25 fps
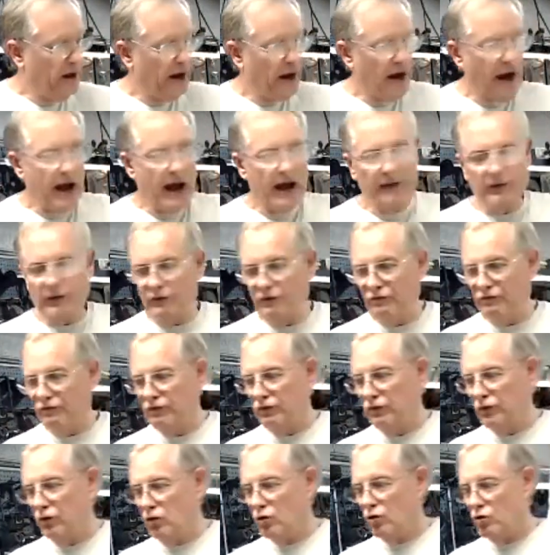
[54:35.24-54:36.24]
on the
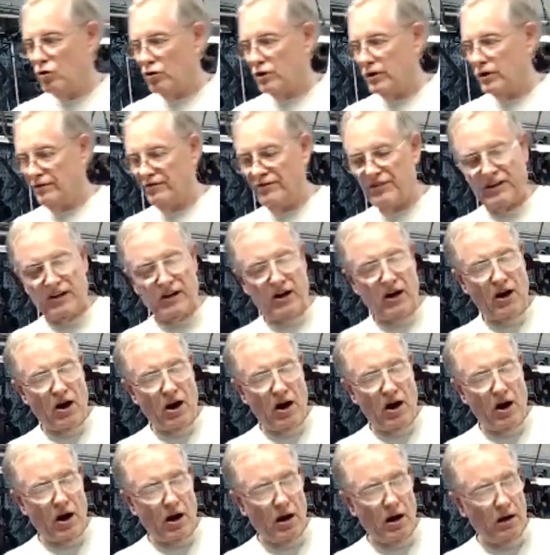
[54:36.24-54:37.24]
floor of the
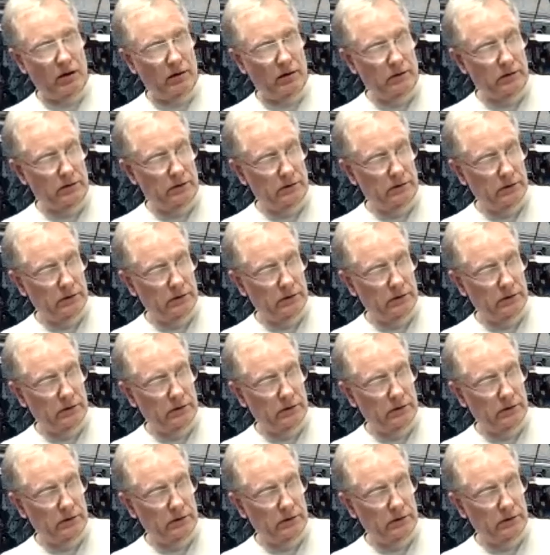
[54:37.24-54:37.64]
car,